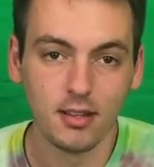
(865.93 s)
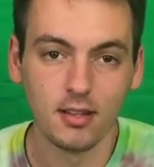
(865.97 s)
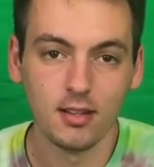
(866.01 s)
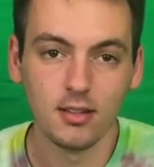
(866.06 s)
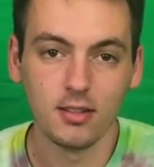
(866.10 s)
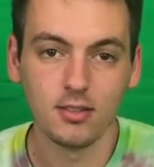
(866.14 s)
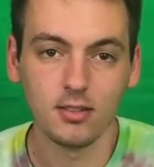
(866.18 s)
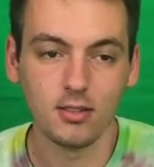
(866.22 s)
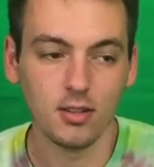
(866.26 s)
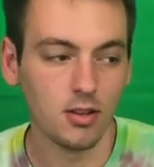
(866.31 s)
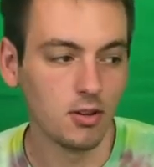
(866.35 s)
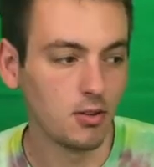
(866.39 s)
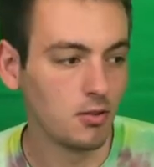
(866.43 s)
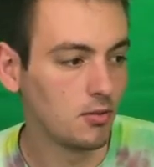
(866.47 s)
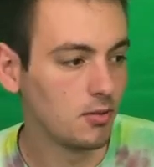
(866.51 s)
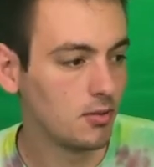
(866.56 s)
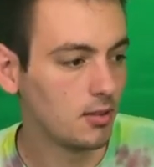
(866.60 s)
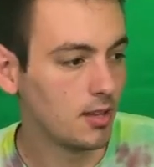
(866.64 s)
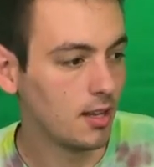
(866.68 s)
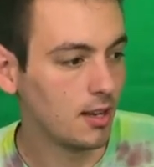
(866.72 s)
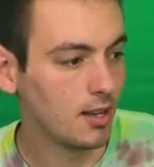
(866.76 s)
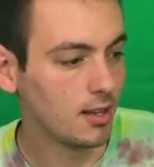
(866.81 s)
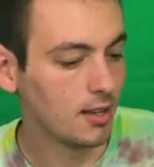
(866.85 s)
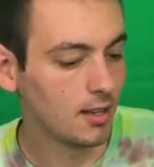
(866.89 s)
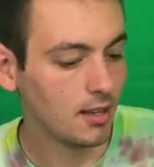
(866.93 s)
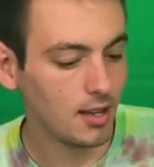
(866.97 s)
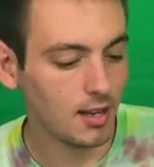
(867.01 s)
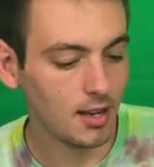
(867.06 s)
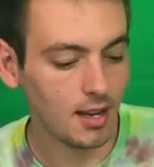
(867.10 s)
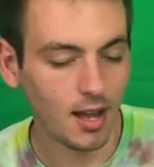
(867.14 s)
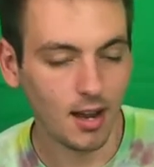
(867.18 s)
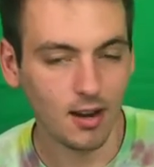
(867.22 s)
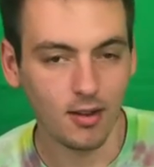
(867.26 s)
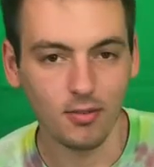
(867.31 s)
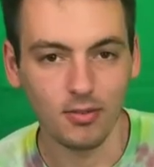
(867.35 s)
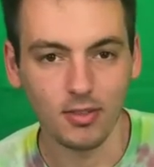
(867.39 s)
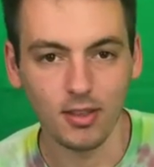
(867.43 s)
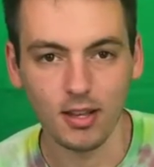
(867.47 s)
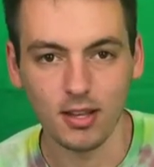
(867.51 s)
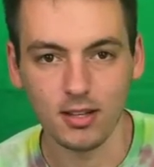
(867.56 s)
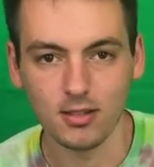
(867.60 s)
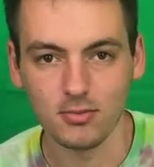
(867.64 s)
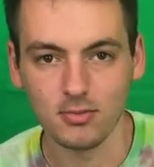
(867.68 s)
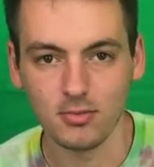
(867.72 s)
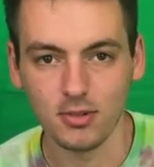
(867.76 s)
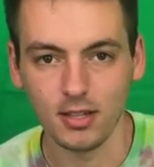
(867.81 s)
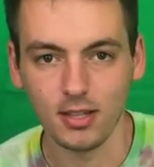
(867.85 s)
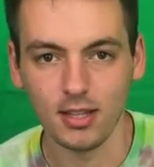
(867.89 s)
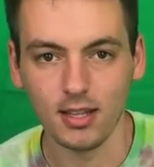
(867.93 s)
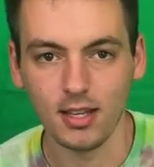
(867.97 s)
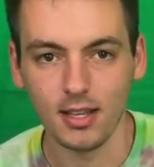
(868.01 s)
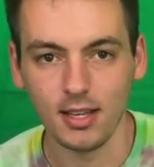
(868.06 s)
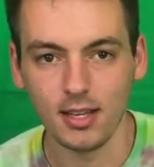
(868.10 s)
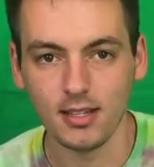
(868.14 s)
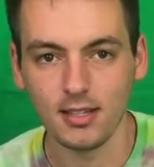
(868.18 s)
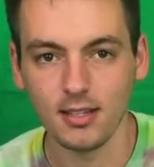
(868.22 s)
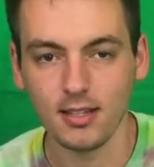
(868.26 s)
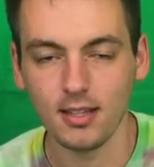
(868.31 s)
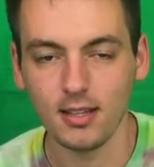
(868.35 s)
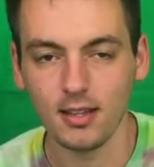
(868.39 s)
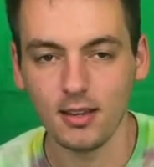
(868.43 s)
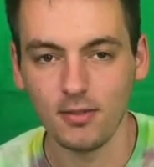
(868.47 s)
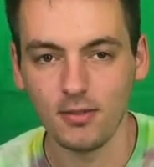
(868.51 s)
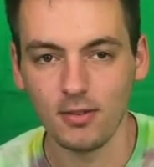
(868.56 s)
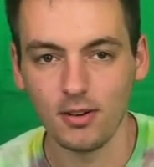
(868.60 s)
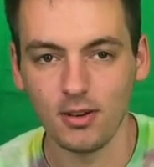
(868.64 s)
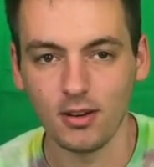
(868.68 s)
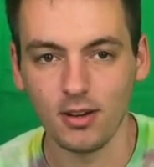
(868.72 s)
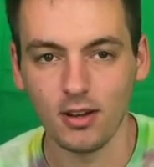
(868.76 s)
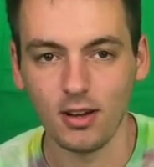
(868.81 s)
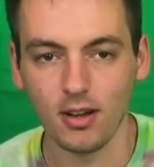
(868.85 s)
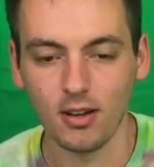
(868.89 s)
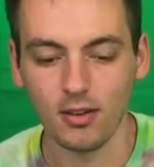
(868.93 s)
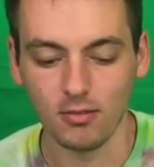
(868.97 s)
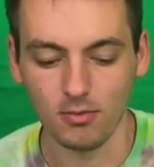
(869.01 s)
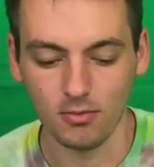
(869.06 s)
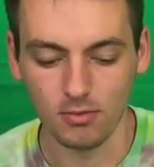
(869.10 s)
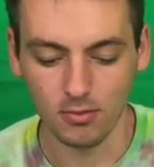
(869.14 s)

so they can get out of things really easily if you're not